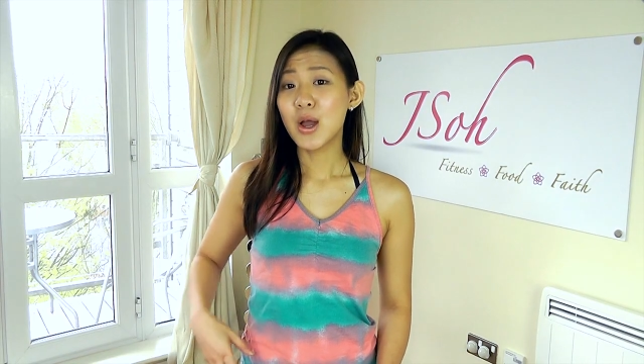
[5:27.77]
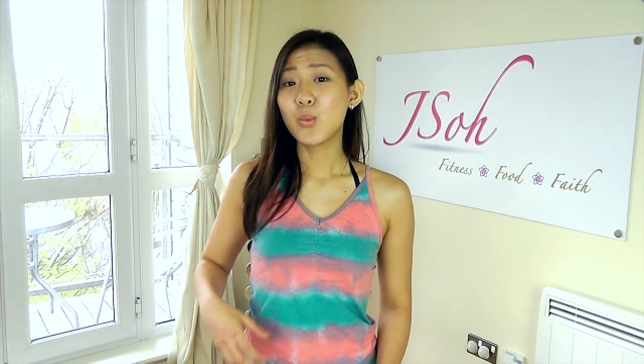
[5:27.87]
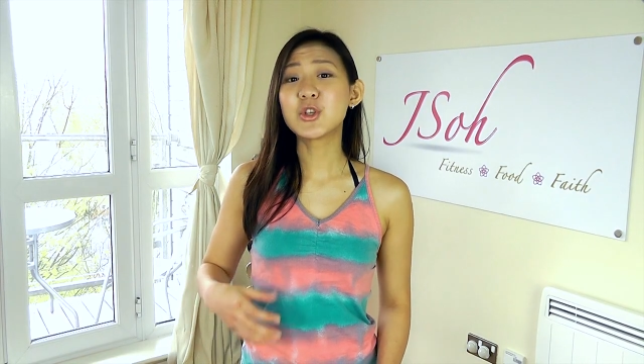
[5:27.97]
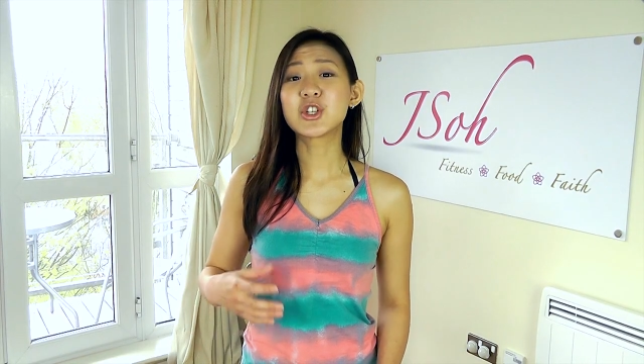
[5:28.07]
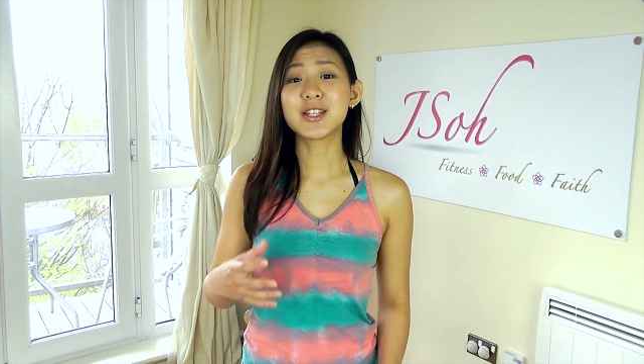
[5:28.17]

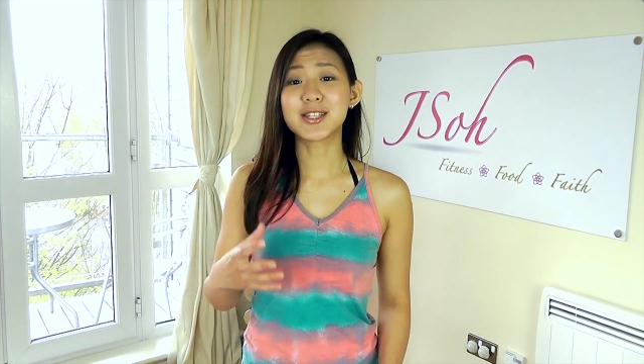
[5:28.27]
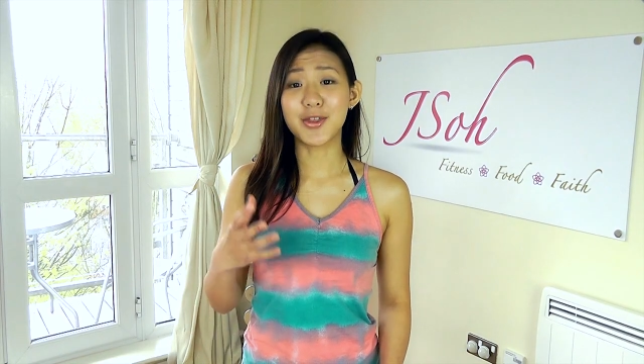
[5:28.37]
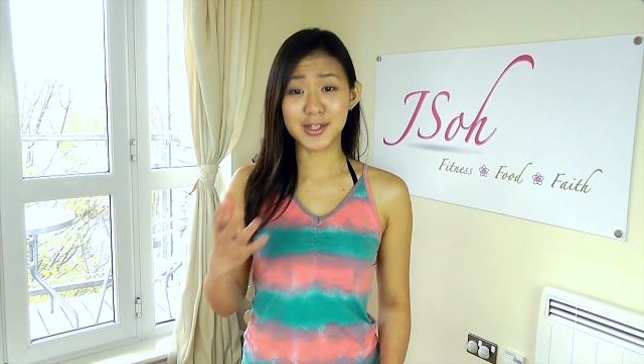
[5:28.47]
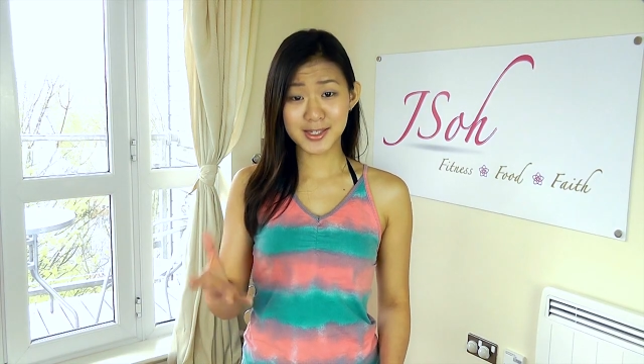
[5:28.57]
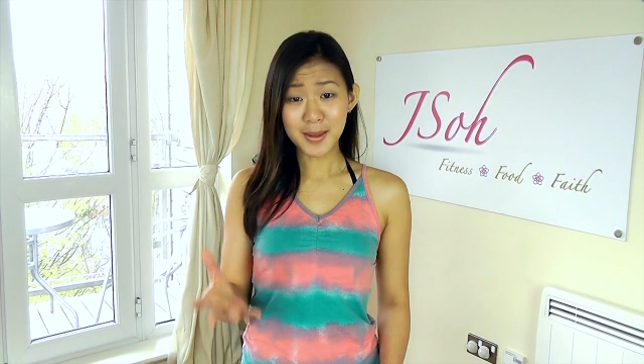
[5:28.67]
which is
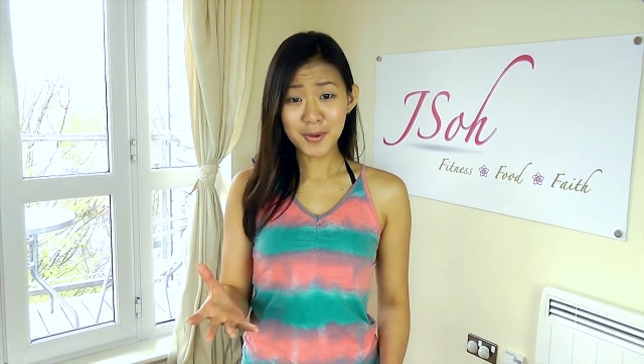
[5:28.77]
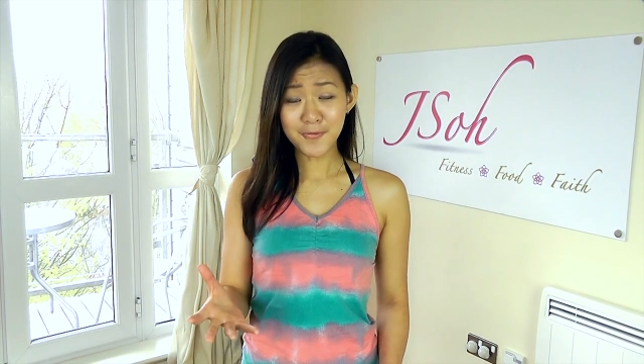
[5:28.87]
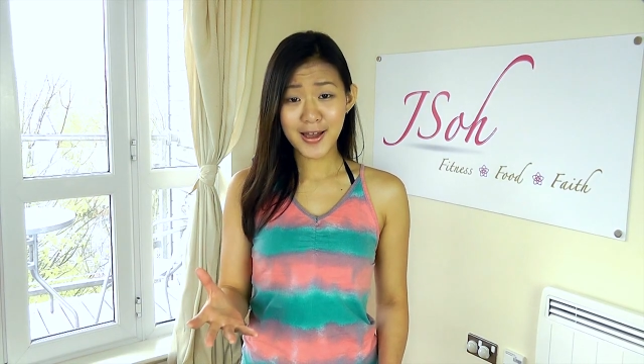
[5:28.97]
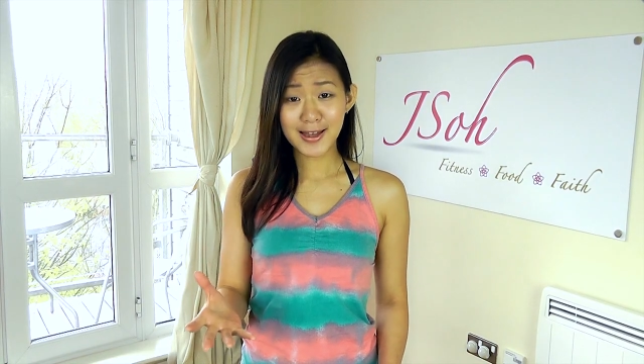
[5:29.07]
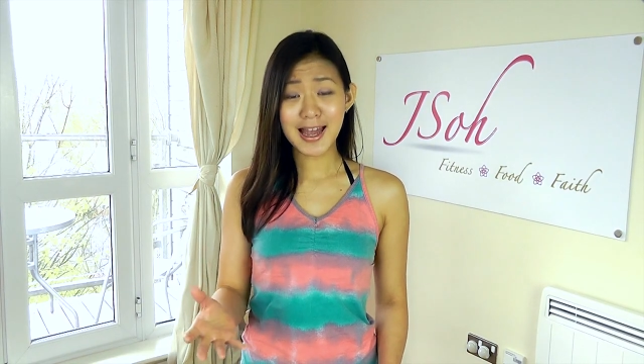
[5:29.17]
the stubborn
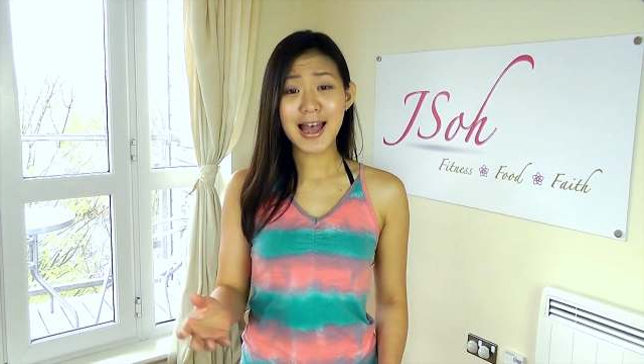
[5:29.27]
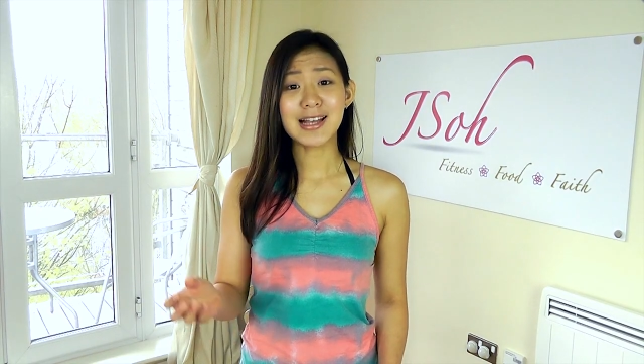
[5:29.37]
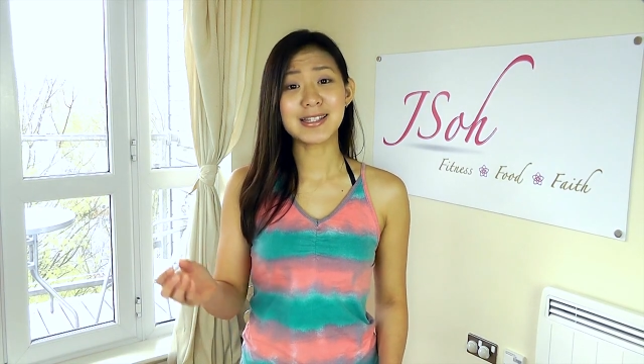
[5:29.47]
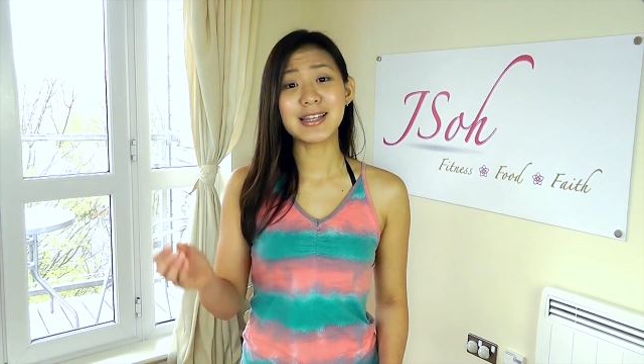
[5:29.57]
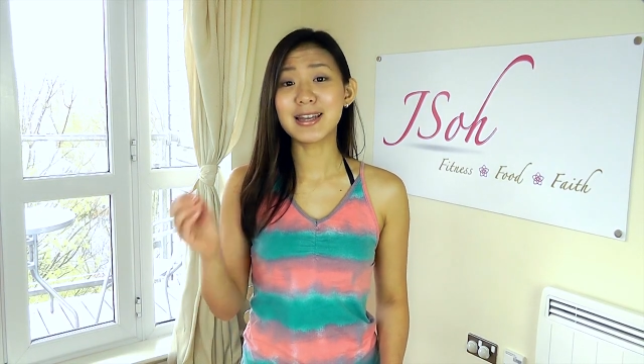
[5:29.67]
fat,
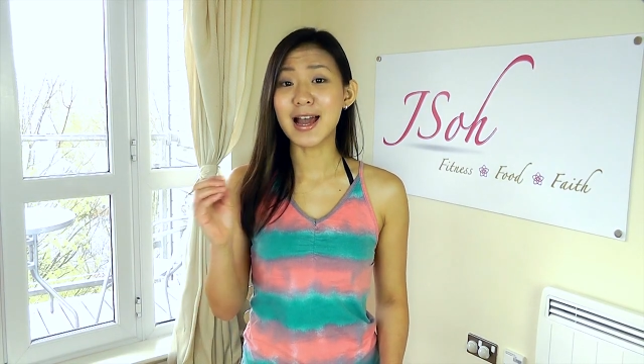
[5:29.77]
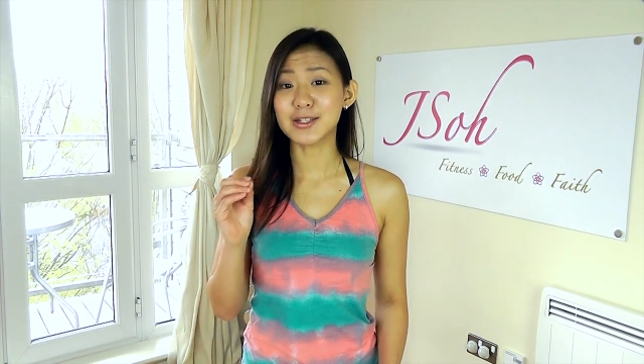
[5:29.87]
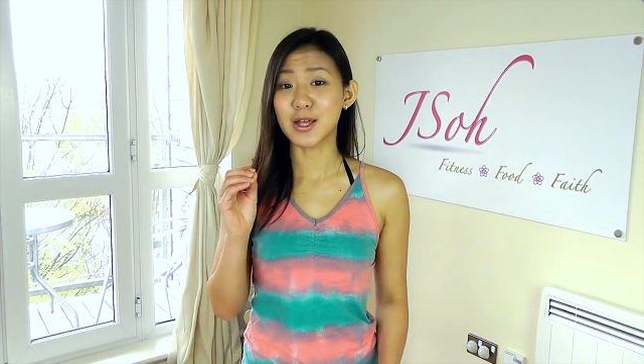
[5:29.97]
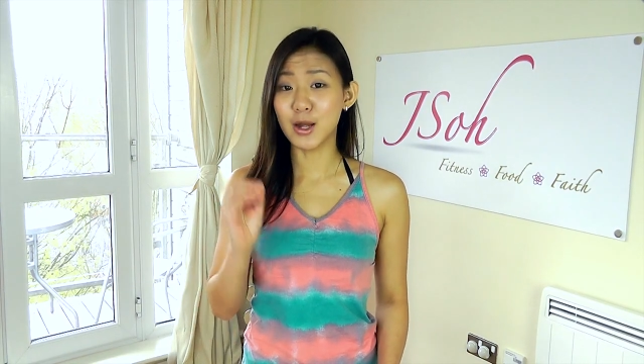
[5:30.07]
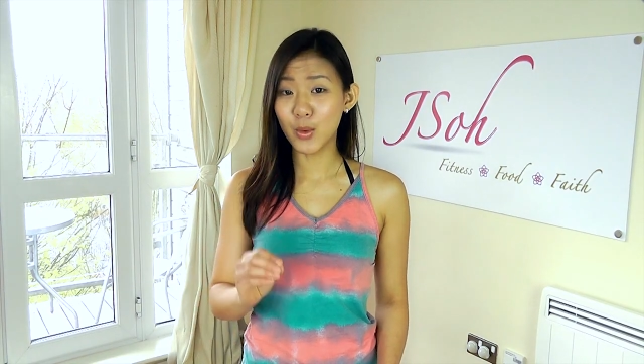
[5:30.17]
as it
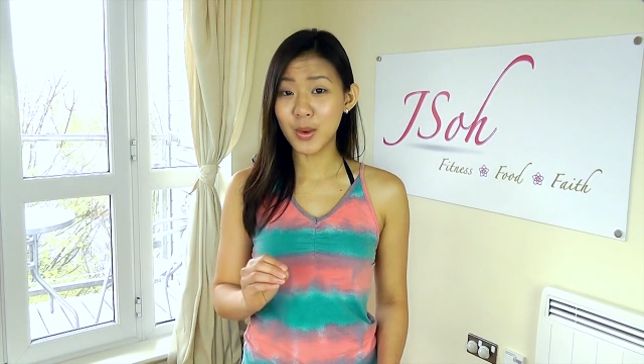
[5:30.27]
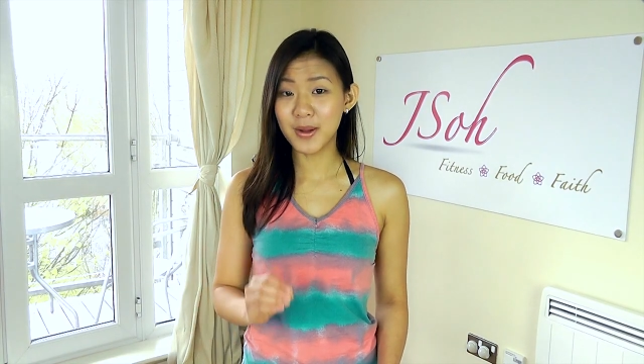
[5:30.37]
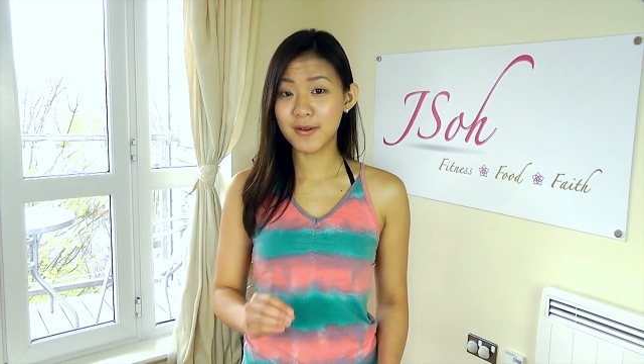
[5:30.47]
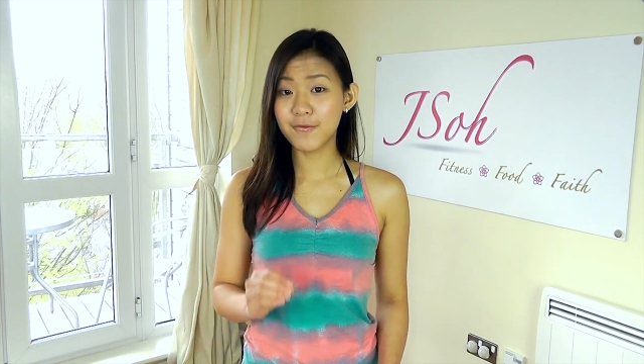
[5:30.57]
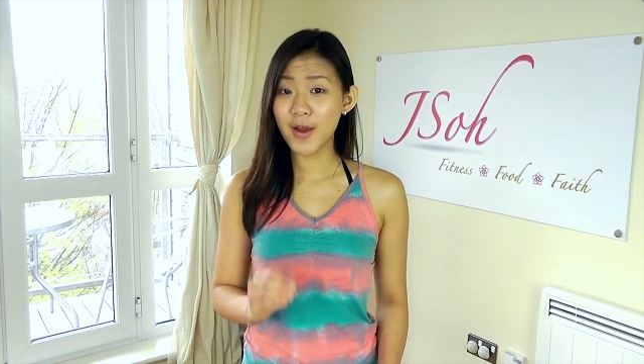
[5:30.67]
has lower
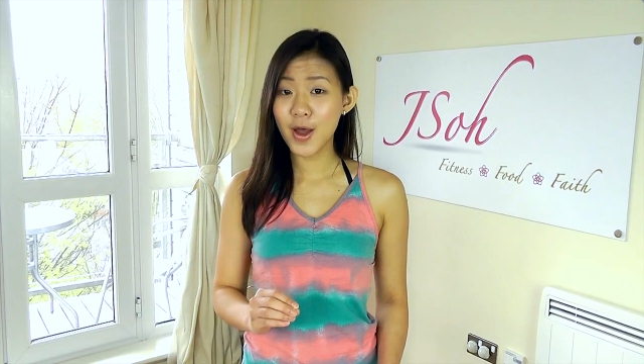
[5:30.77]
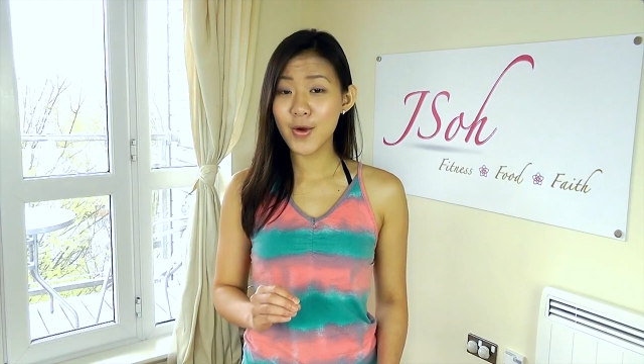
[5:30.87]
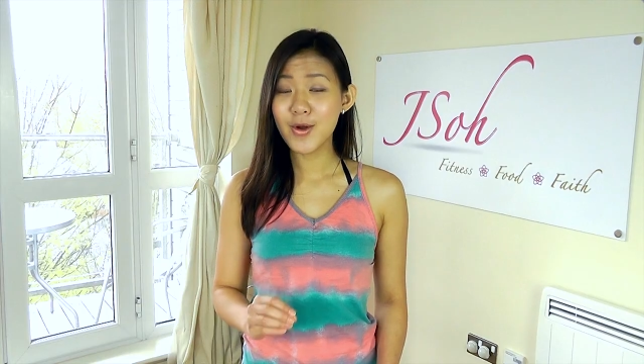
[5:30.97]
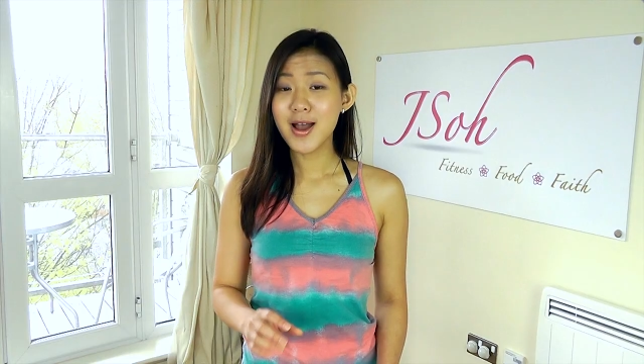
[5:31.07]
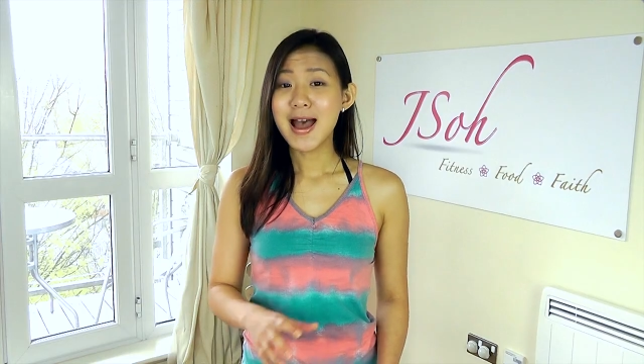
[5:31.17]
blood
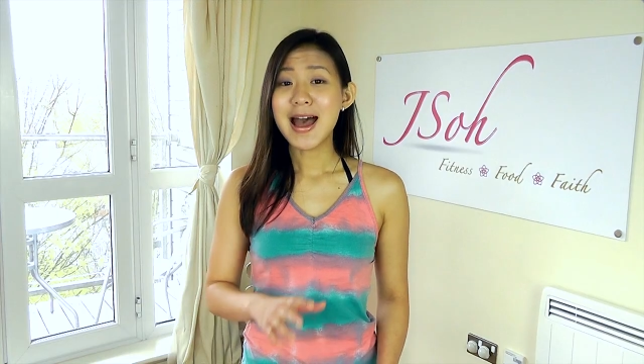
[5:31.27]
flow.